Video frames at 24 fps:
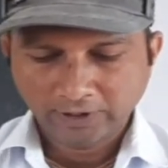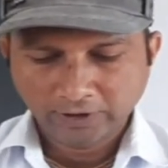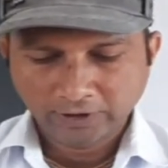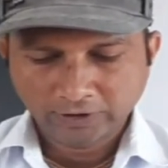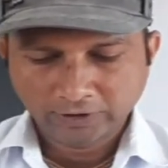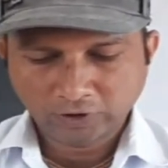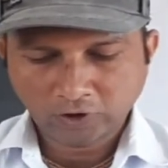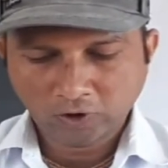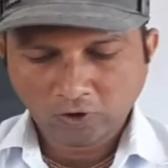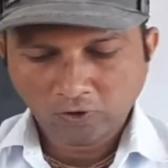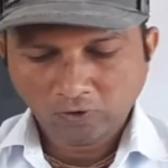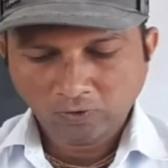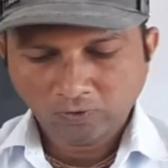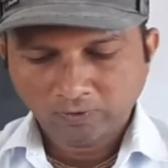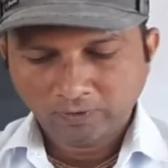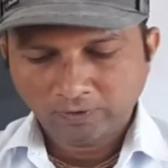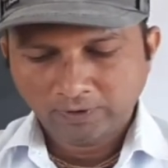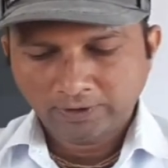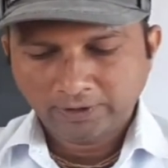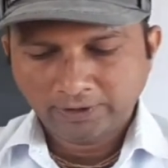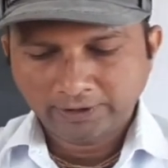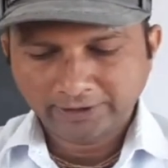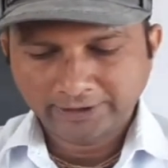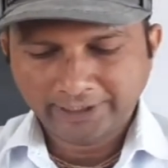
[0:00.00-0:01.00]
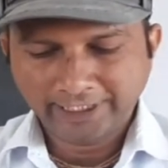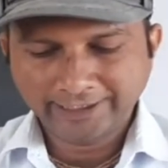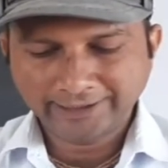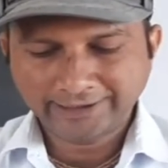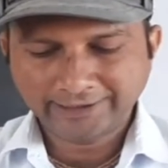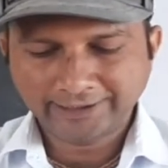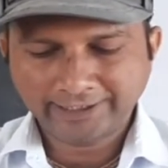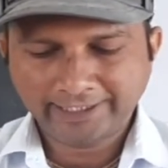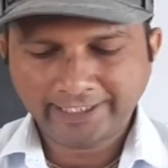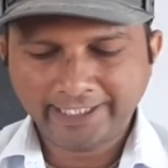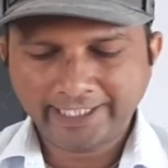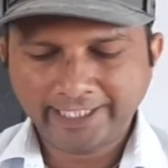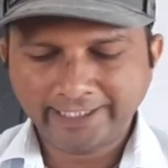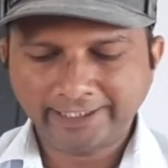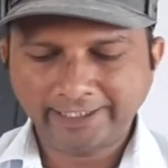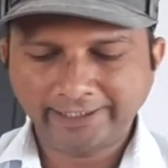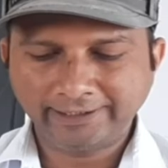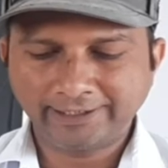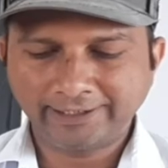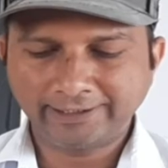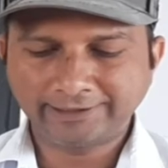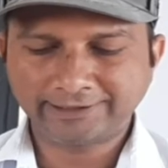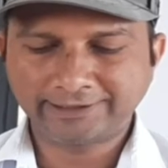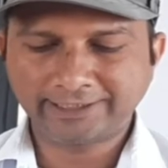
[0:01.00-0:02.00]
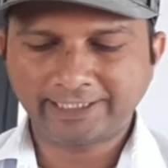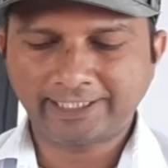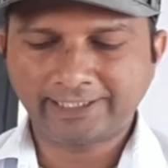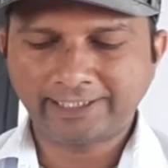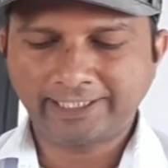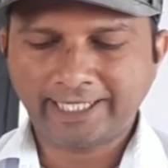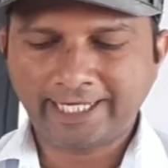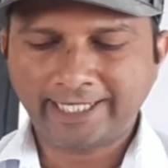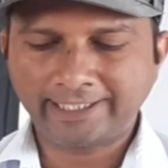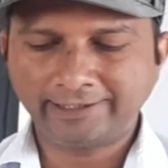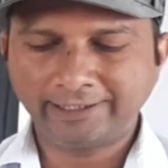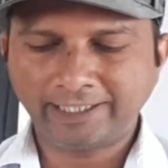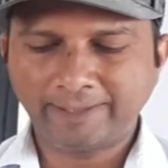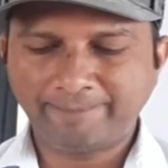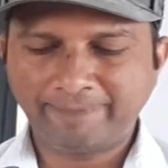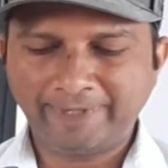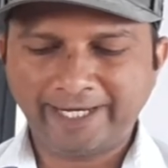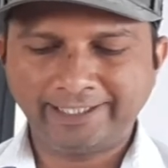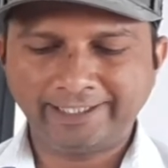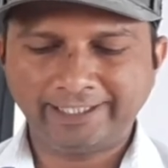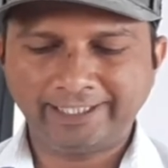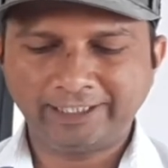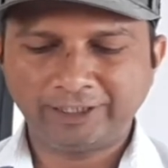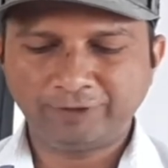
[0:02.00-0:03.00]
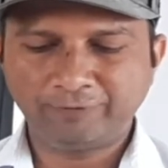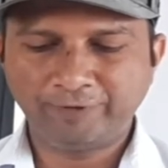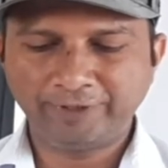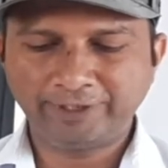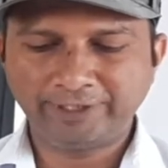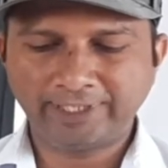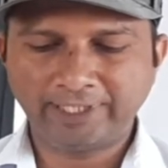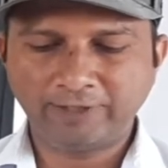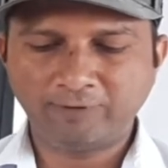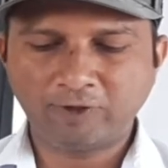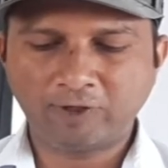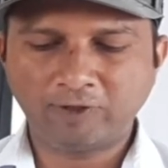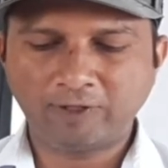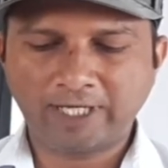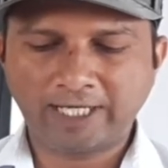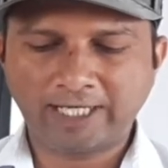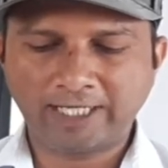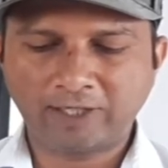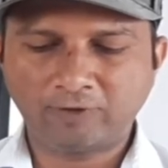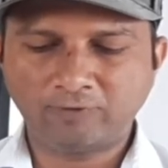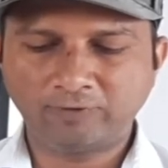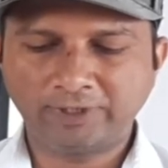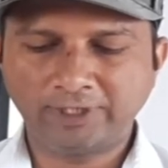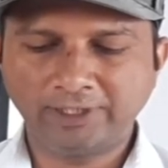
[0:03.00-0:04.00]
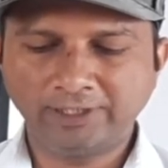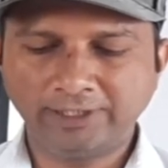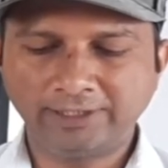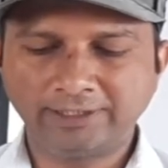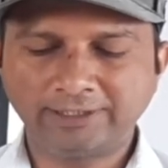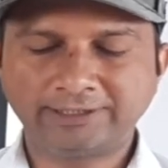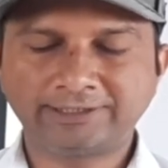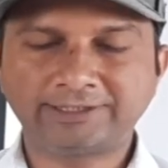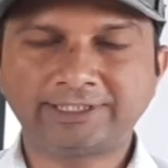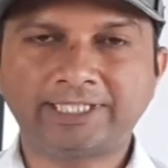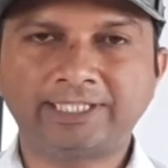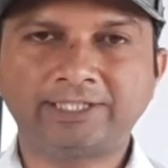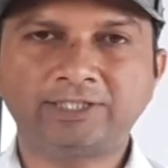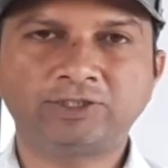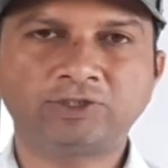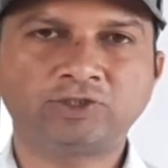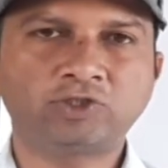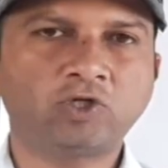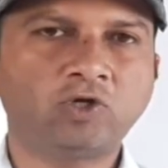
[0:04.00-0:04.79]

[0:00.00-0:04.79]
so thus creating the sun and the planet which revolve around the sun.